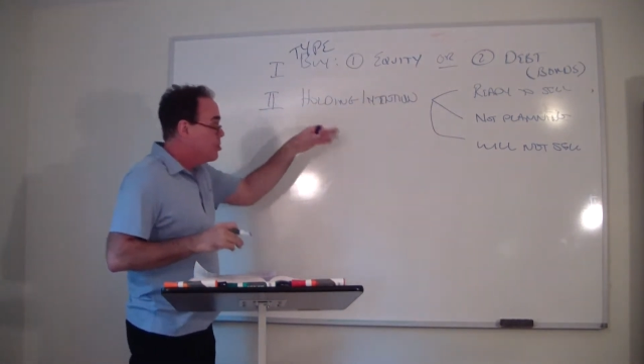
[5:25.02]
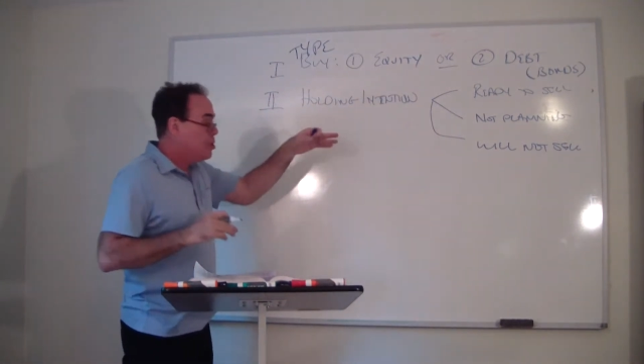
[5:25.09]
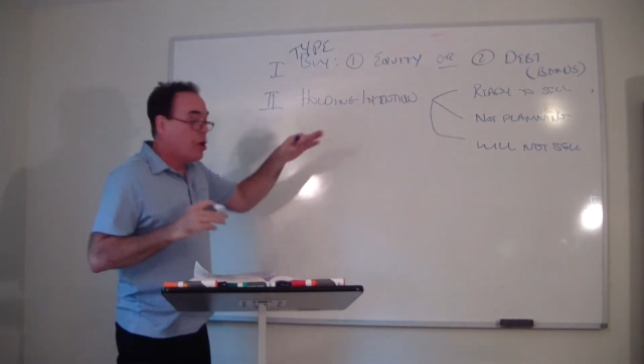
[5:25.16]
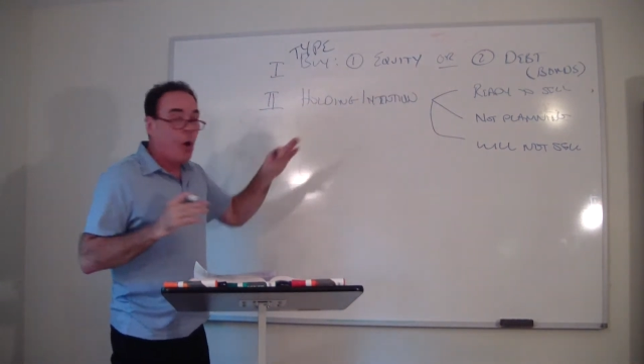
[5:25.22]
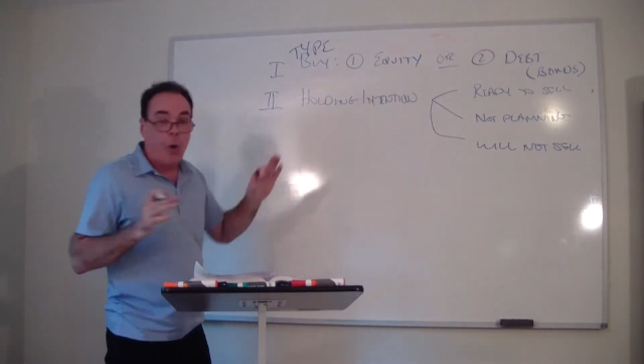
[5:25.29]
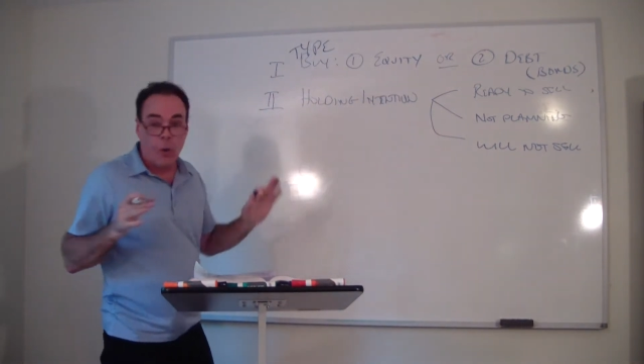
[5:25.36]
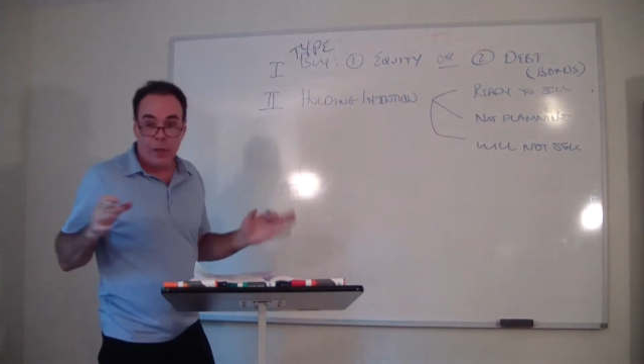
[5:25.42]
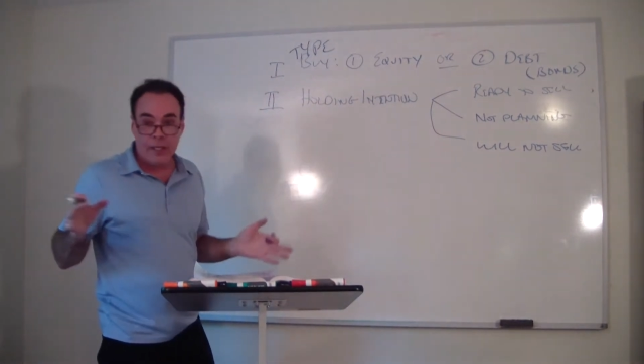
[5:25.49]
The
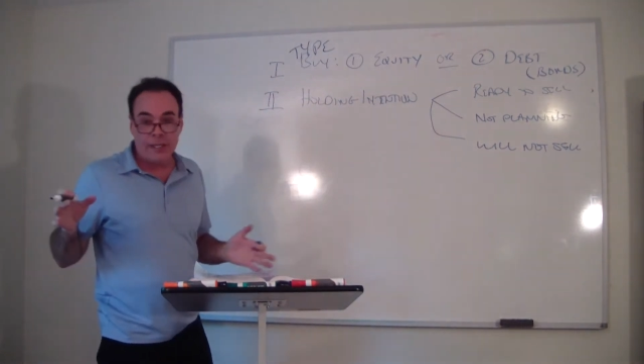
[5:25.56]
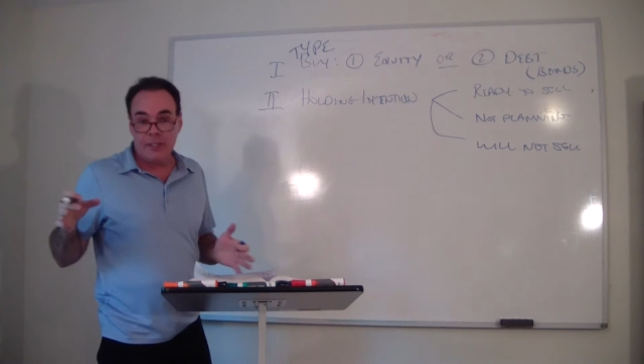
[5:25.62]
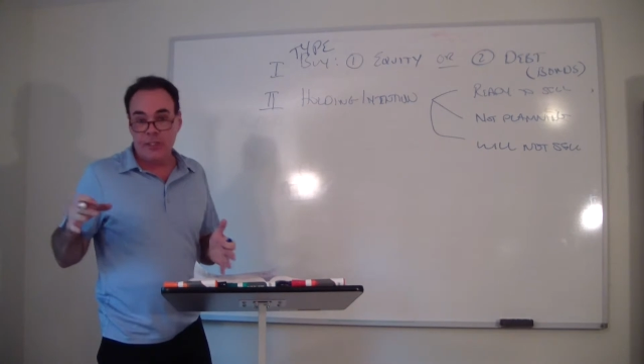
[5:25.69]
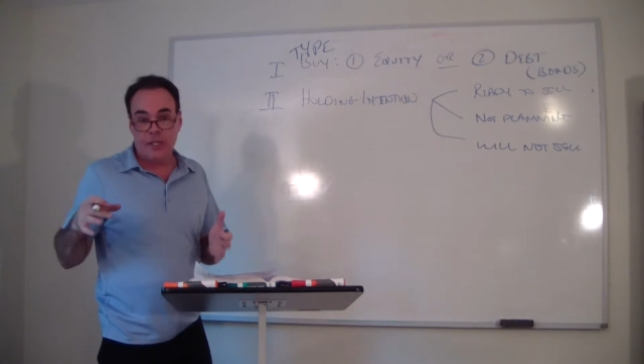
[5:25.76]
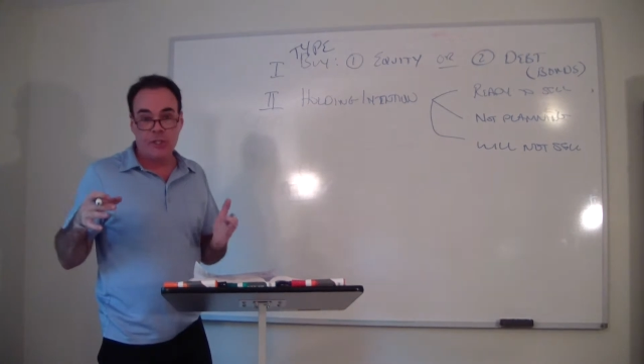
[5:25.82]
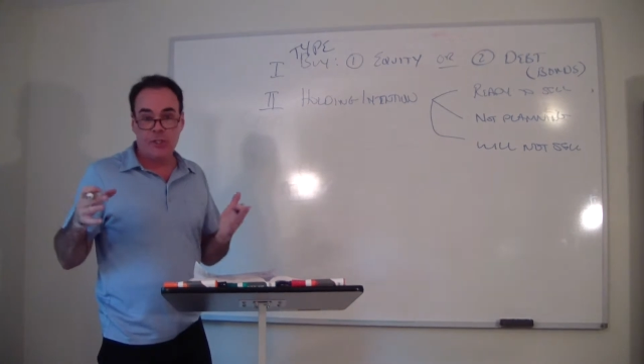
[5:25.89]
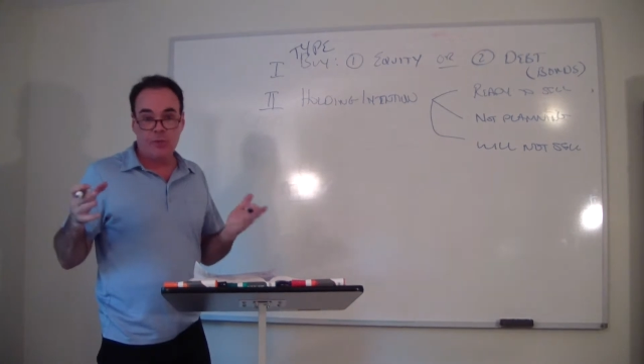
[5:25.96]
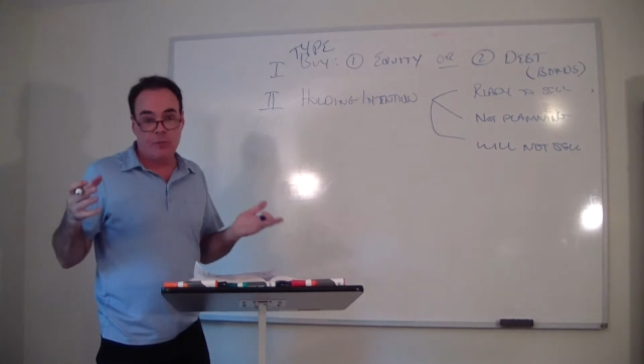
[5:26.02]
holding
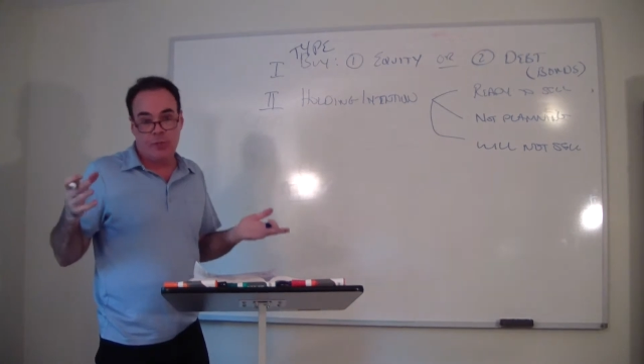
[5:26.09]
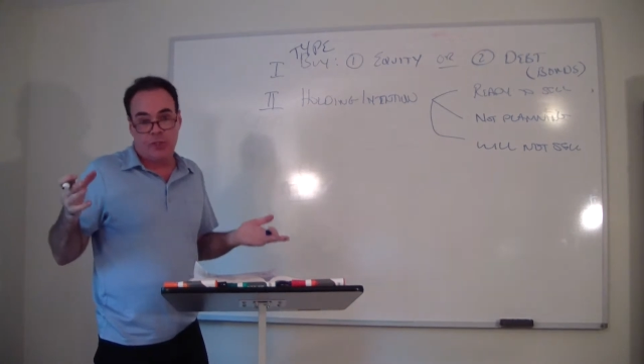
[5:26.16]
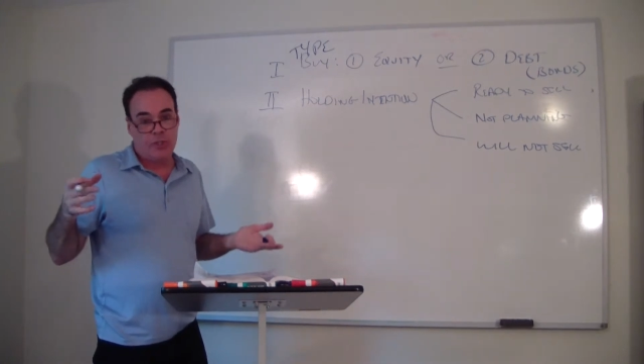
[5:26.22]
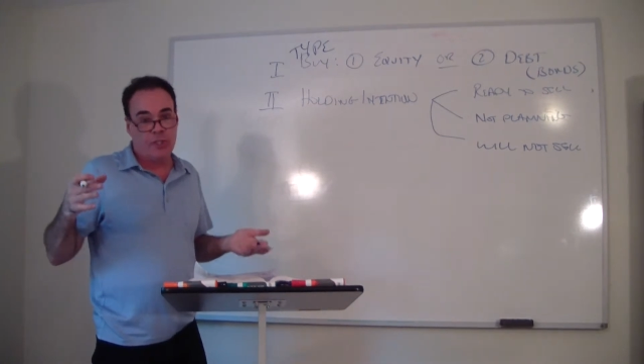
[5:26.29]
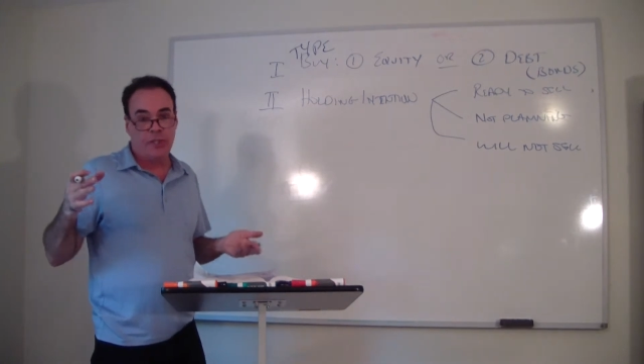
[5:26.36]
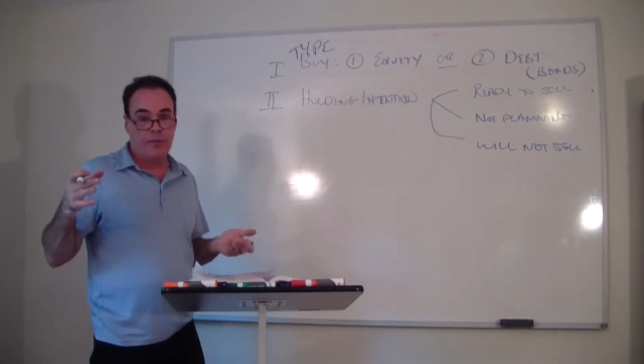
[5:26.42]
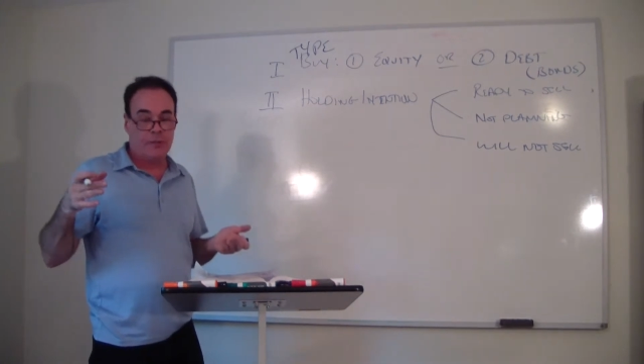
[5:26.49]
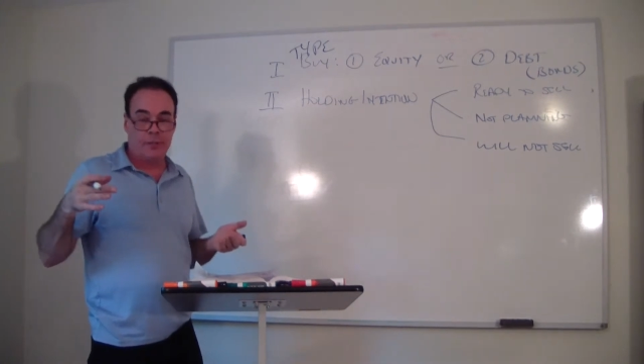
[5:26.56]
intention, which
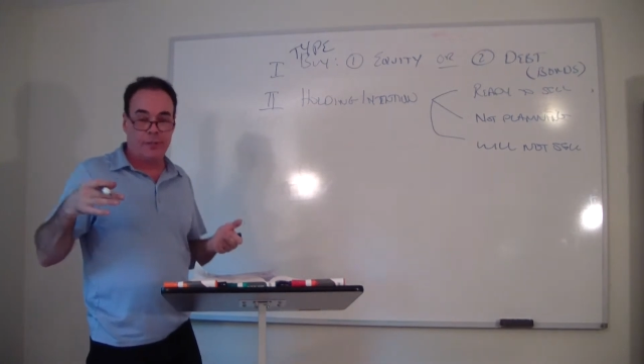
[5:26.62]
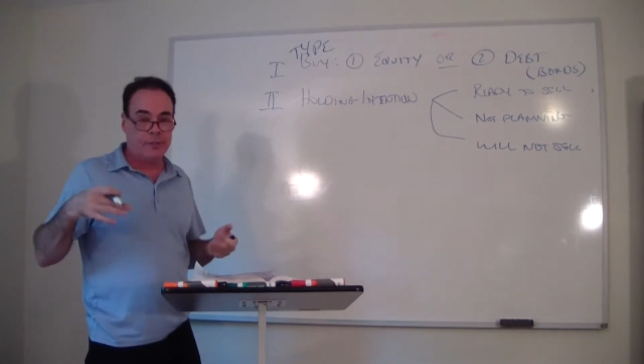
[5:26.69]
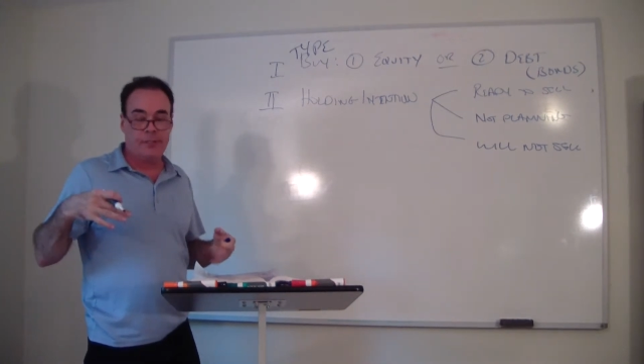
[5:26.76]
is either